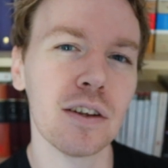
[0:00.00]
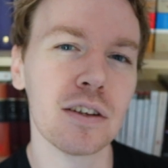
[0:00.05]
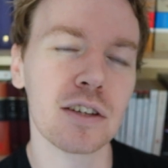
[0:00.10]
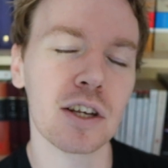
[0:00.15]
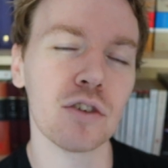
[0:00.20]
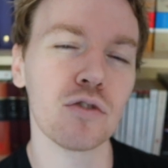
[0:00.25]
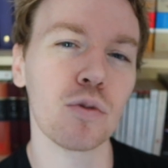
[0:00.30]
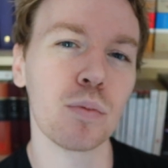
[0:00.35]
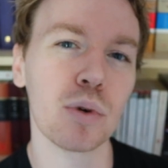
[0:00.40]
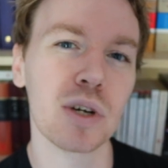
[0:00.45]
the
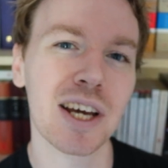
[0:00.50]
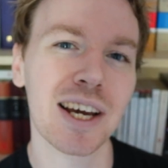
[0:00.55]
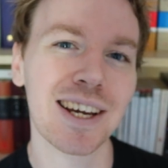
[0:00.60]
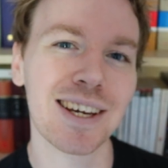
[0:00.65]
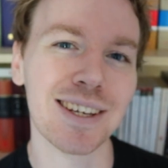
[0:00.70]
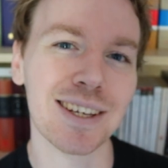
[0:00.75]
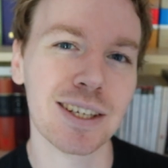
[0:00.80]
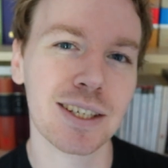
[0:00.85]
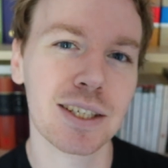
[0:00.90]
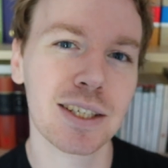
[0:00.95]
central
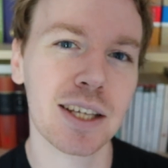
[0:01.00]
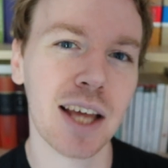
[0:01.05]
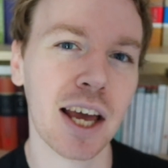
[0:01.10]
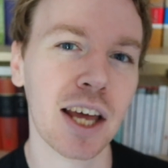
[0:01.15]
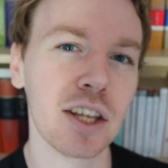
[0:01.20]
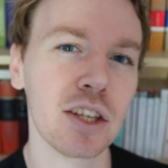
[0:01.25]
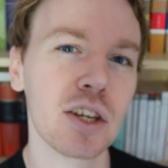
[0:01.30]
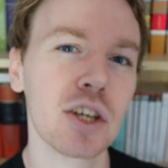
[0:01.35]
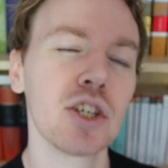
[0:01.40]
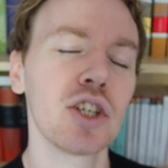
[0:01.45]
protagonist,
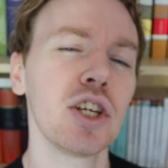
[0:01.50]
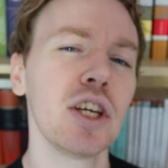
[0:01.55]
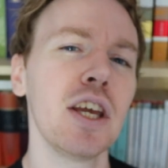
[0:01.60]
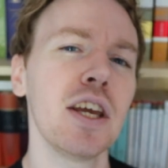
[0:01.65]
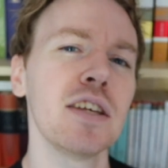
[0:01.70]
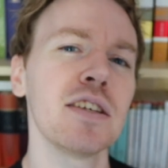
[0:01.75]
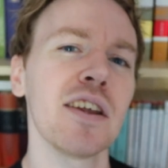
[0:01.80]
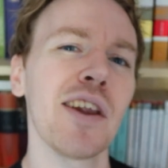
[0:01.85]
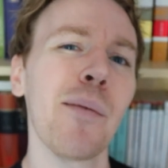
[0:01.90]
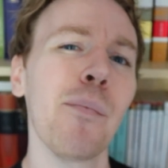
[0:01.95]
and she
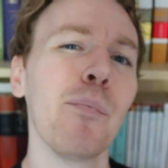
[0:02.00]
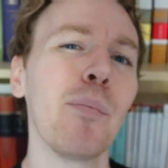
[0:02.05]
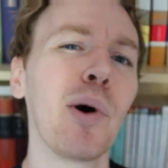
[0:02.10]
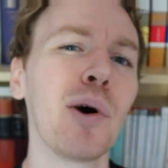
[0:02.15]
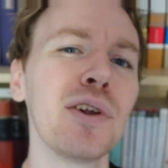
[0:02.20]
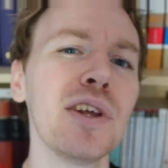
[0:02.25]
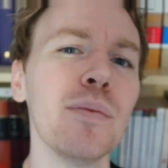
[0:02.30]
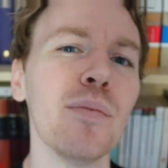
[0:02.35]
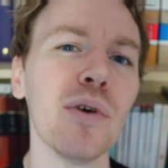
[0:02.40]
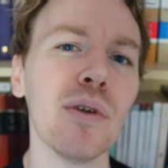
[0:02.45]
is an
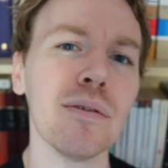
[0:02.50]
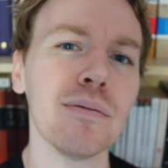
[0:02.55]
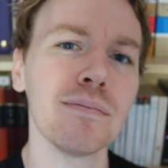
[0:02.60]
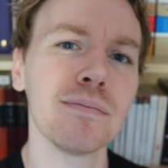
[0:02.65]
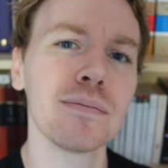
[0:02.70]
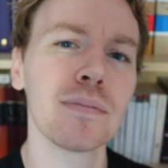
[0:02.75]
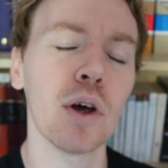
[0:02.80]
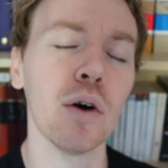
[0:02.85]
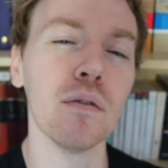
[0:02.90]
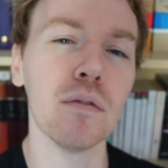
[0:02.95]
embodiment
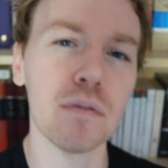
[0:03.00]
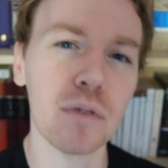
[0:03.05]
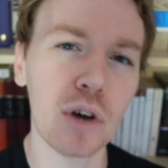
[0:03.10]
of